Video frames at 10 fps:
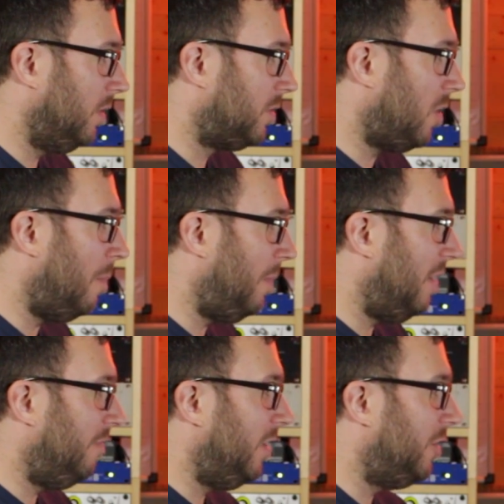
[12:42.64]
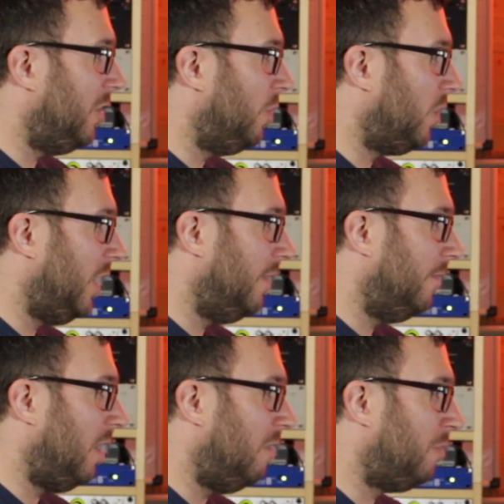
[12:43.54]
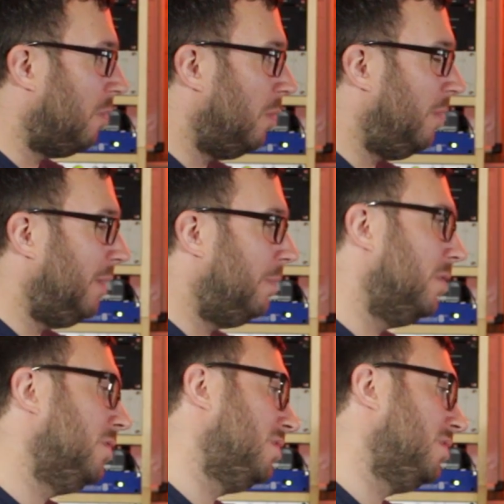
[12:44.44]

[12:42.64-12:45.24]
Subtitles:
got a bit of EQ on it. I've probably put